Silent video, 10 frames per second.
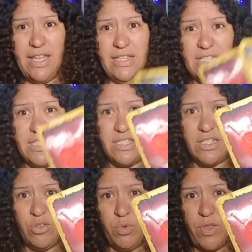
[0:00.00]
And this is
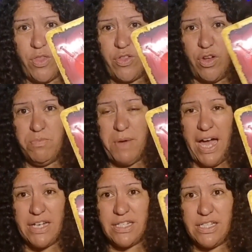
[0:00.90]
to do with a third
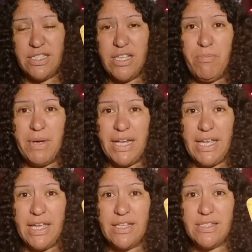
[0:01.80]
party. Somebody
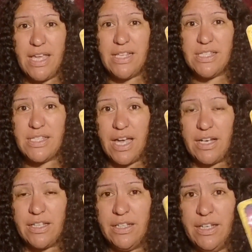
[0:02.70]
here stayed
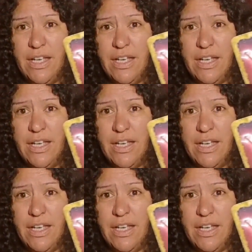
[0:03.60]
stuck.